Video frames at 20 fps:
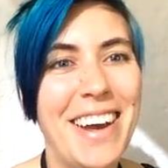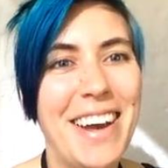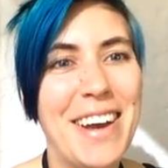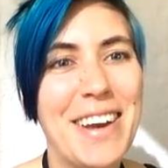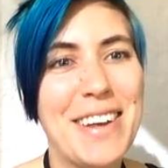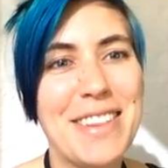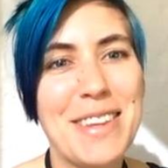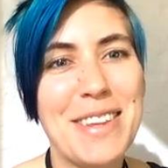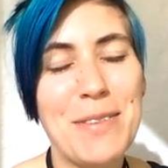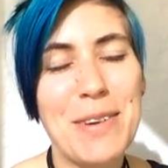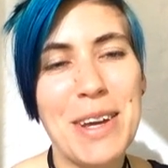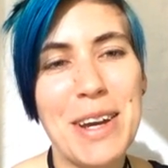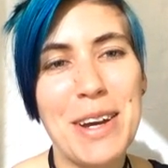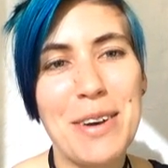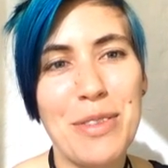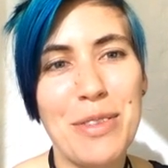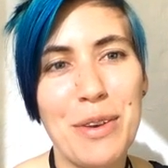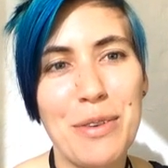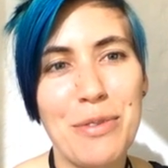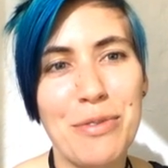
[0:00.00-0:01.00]
and then we
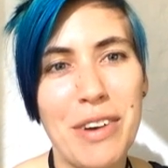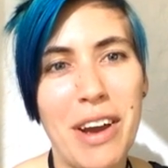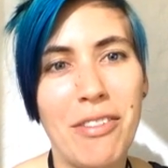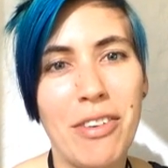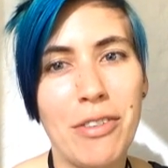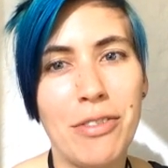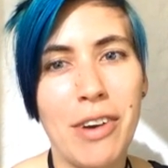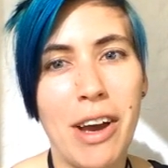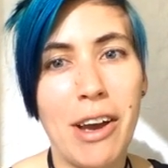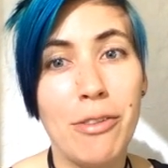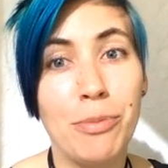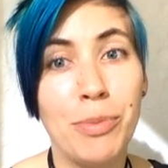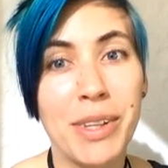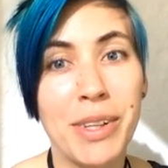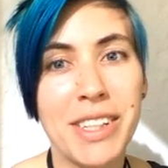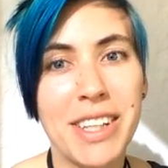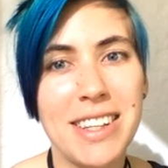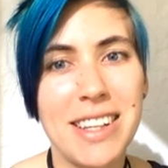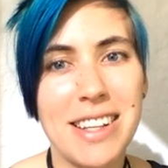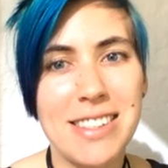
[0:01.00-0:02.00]
have the 555
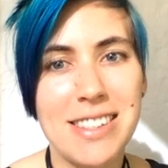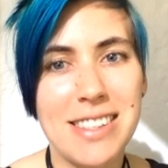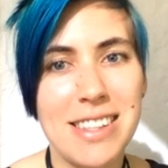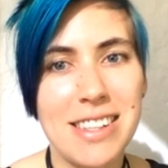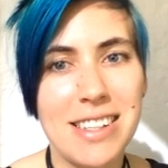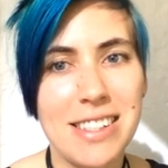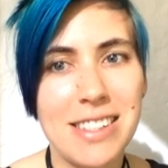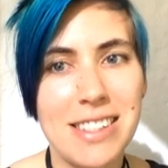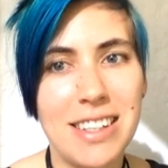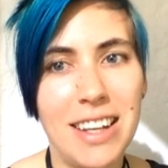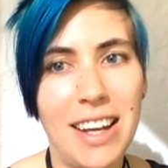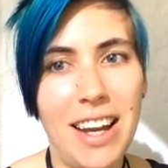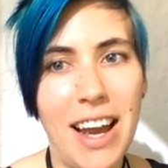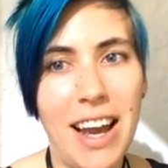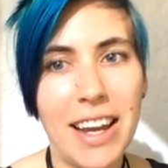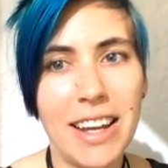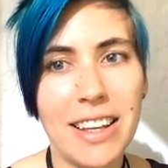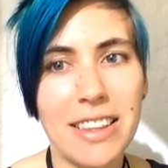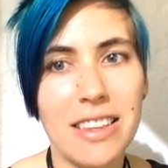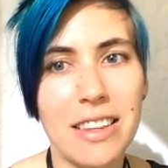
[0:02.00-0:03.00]
Blinky, that's this
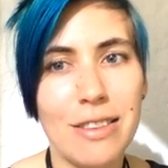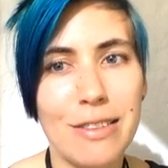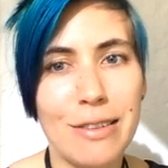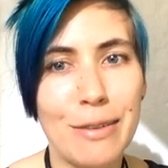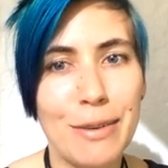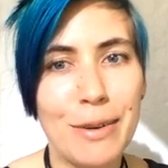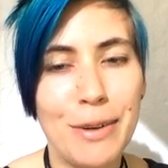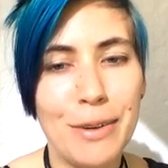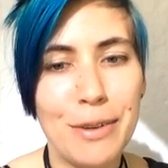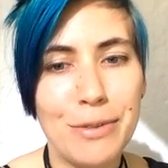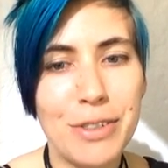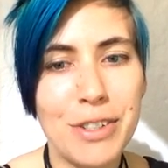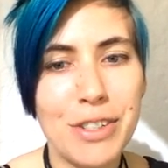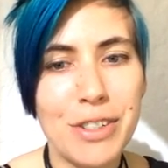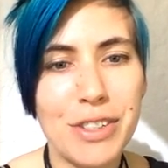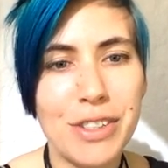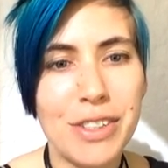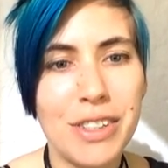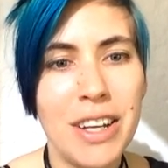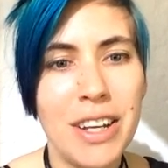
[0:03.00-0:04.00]
guy, the through-hole
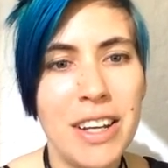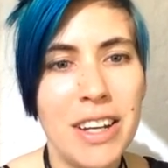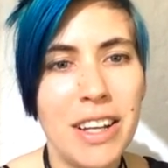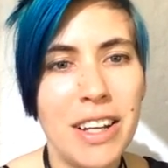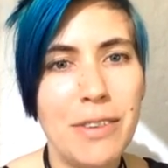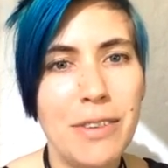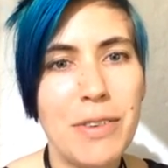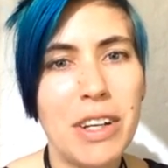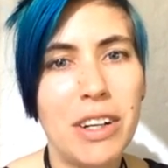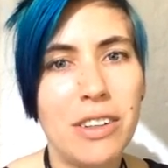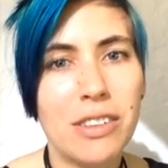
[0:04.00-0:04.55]
version. And then we